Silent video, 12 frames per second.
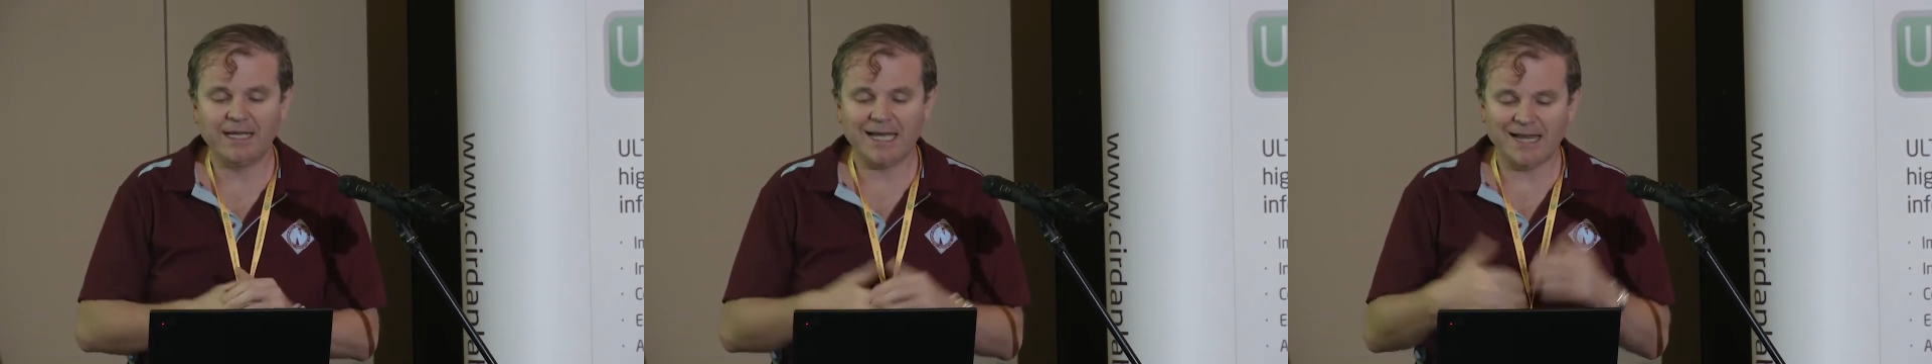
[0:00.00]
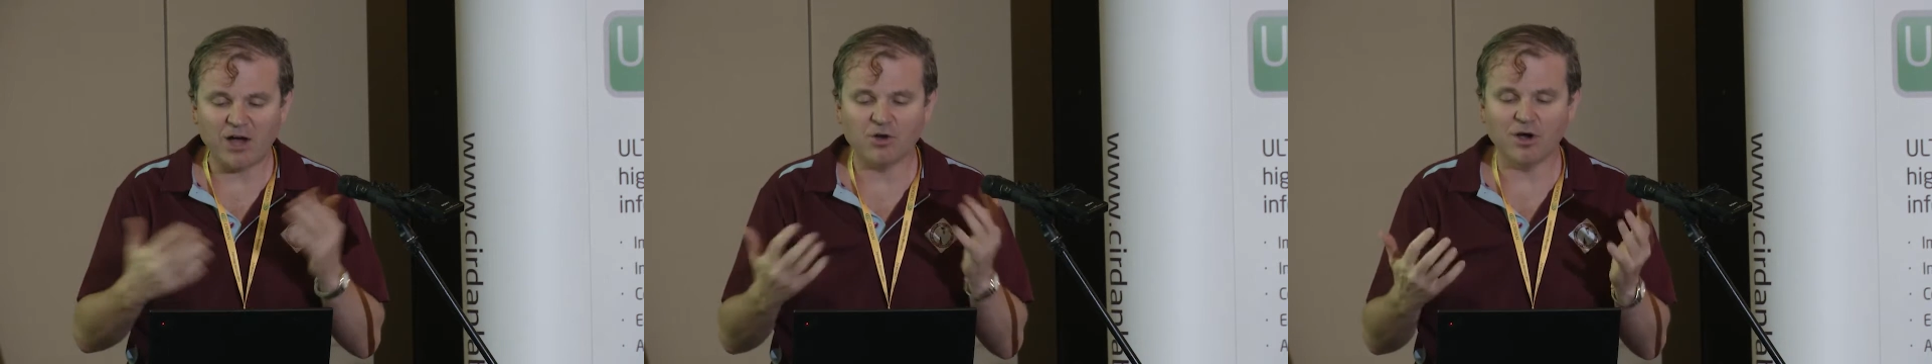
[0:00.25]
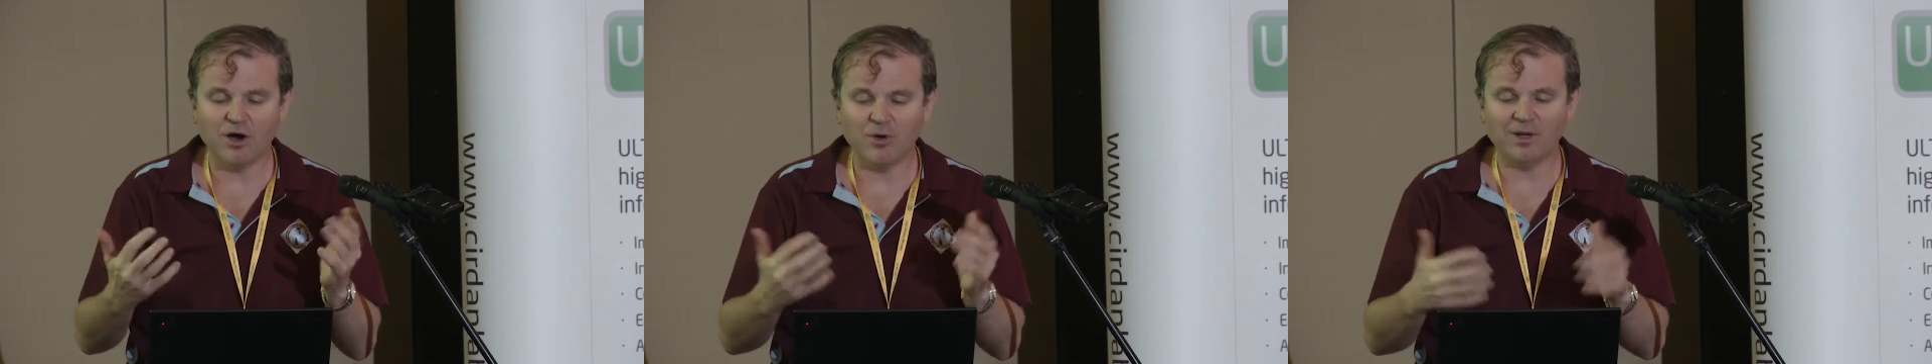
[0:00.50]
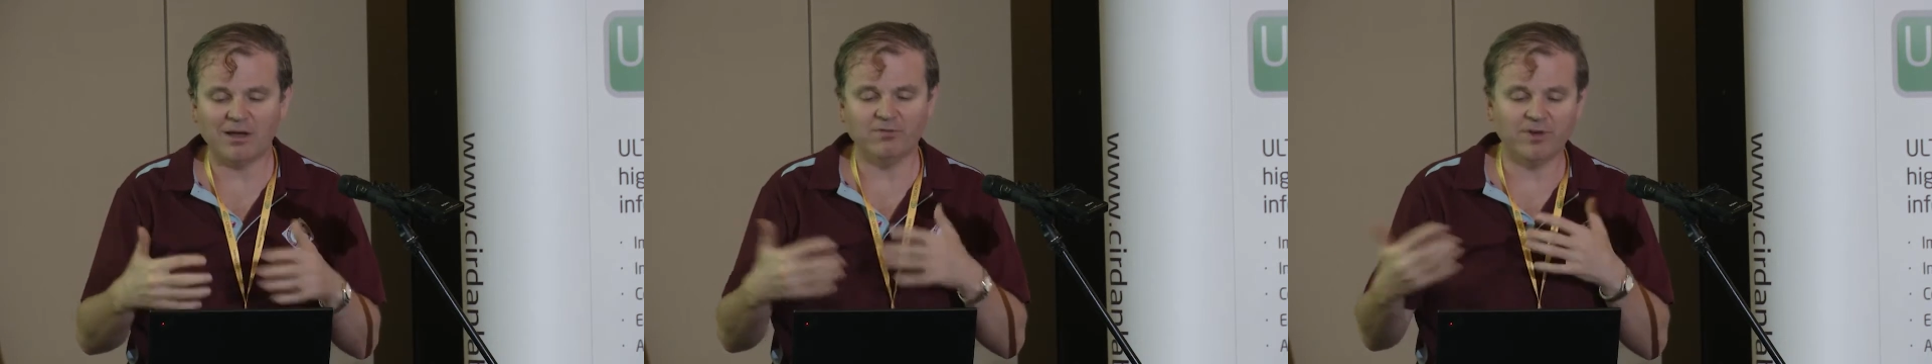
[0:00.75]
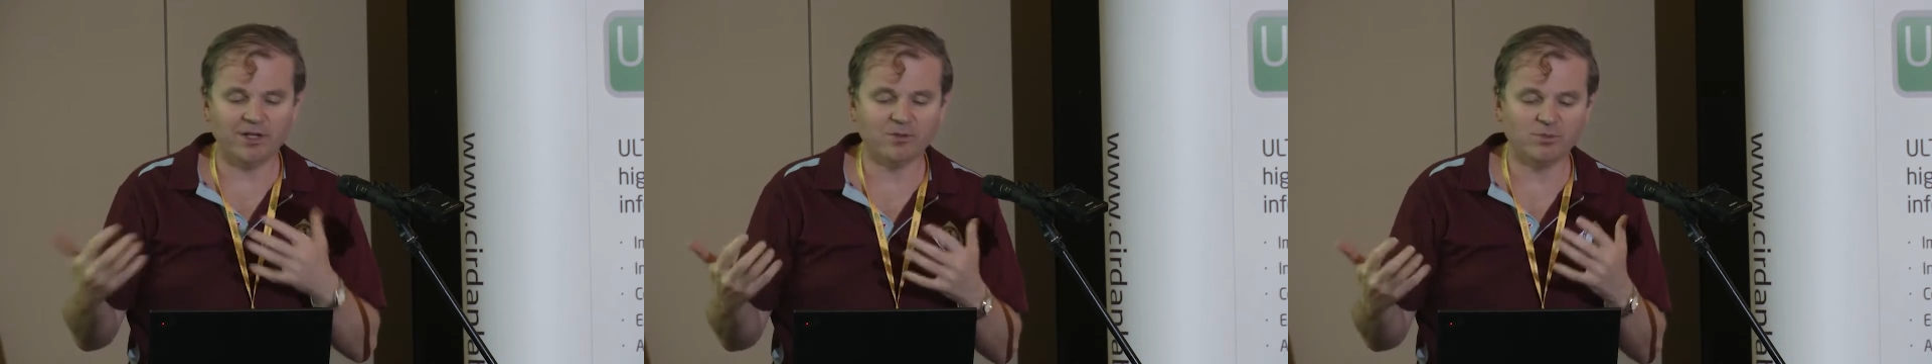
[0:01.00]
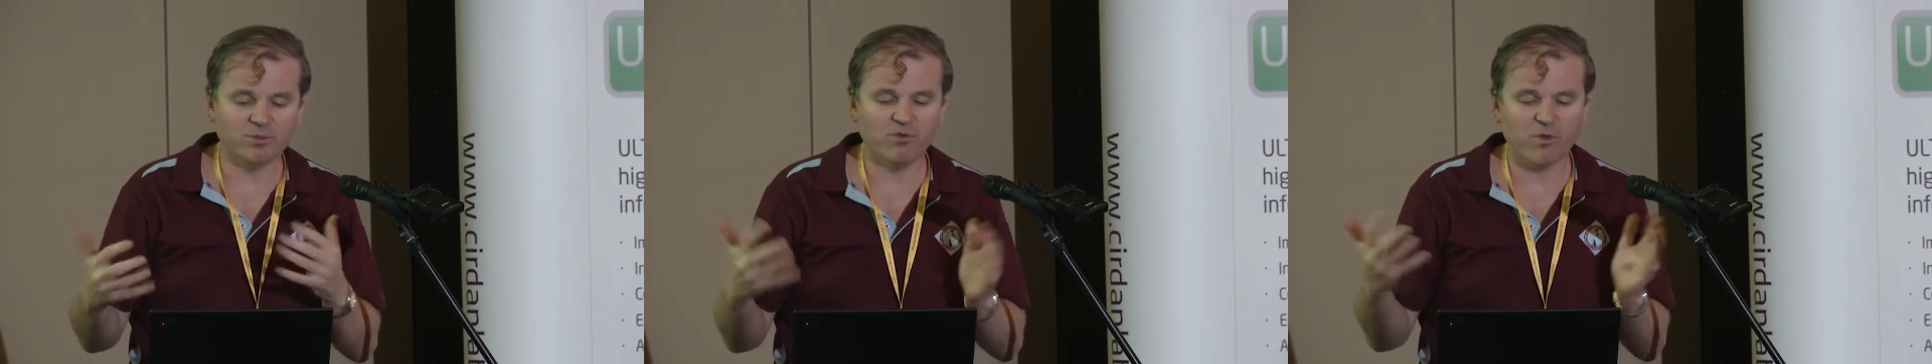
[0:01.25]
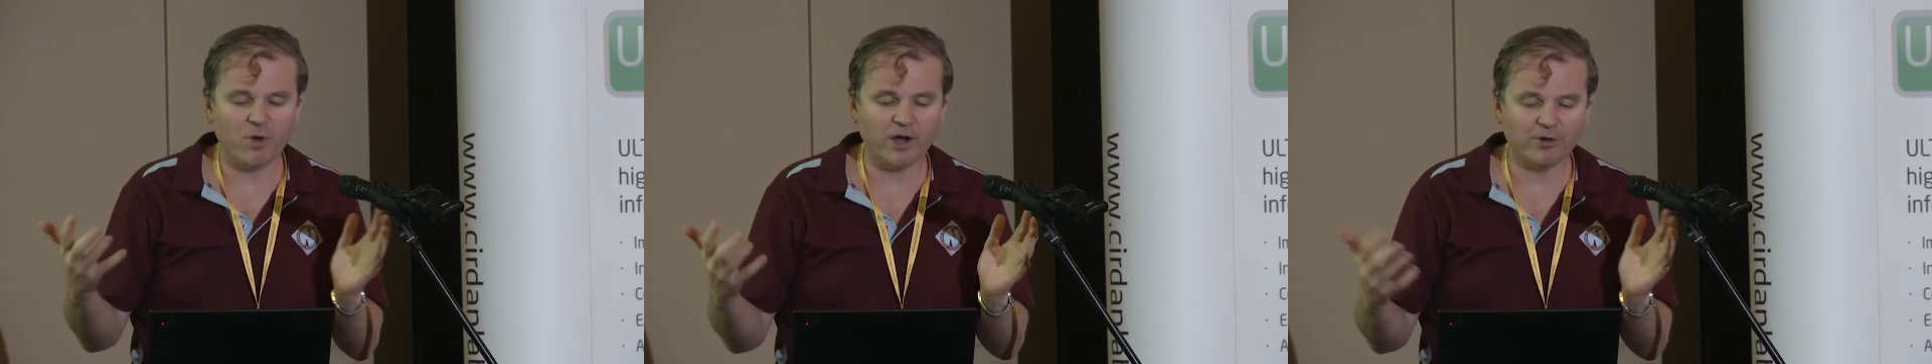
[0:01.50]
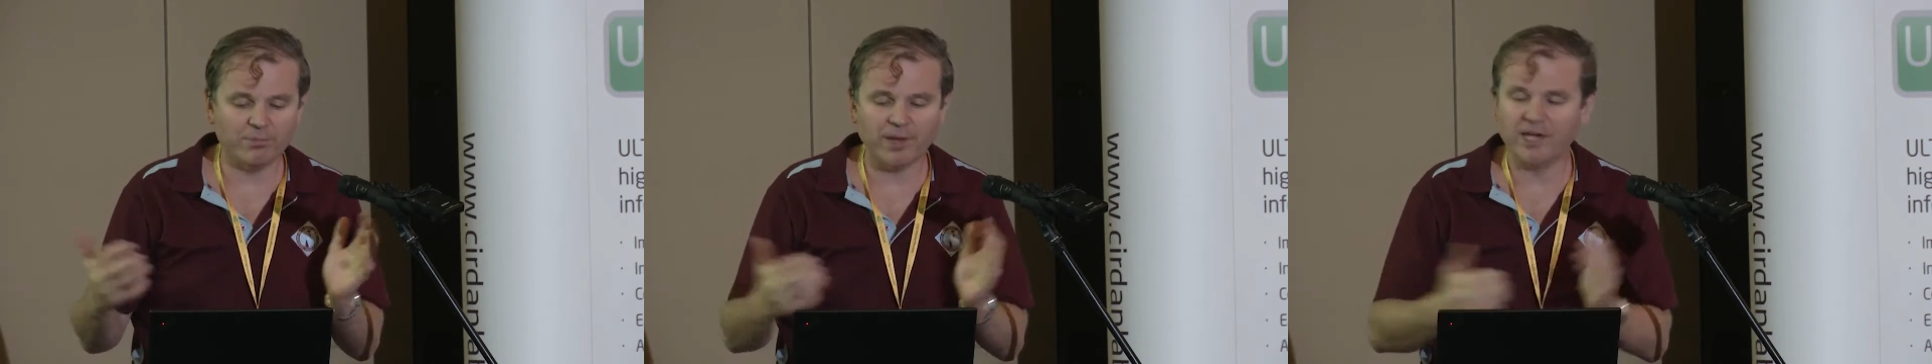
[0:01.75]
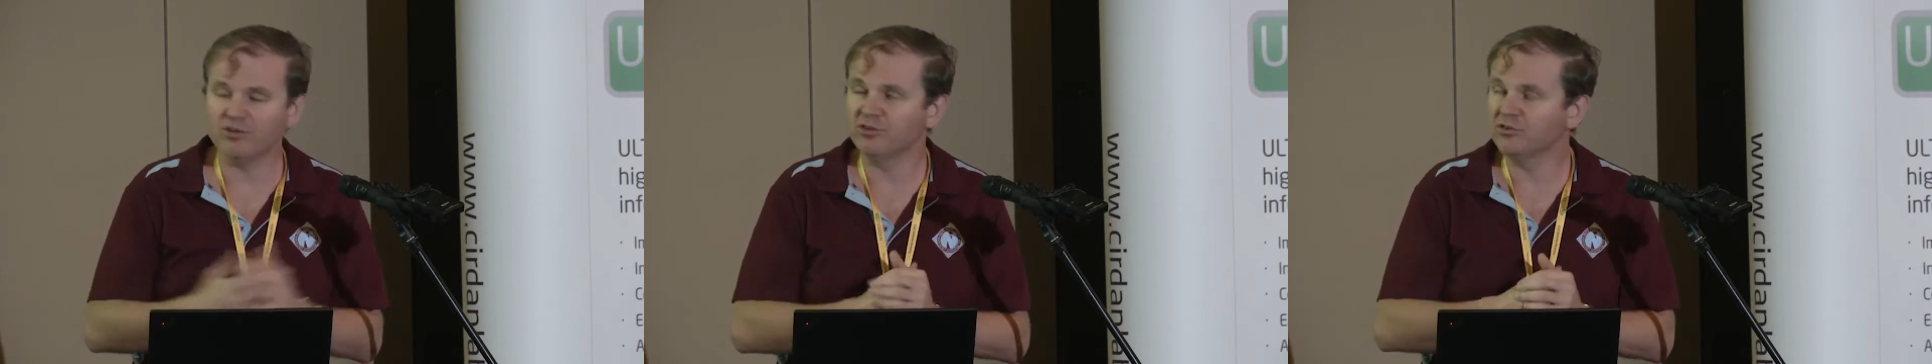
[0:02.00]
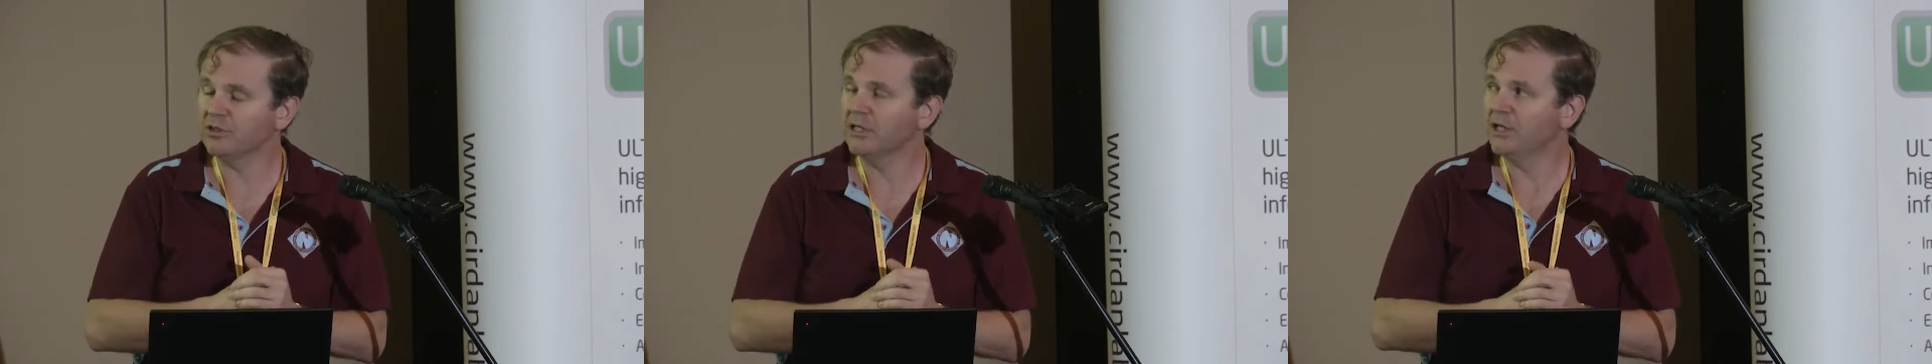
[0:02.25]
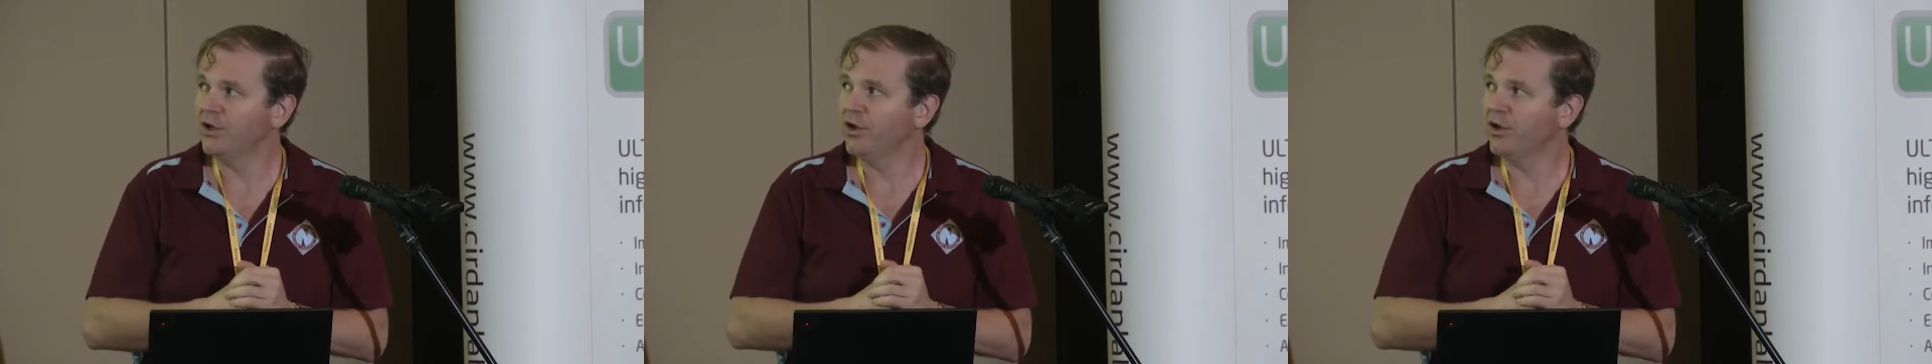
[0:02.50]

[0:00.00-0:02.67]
And our goal and our funding was for 400 patients.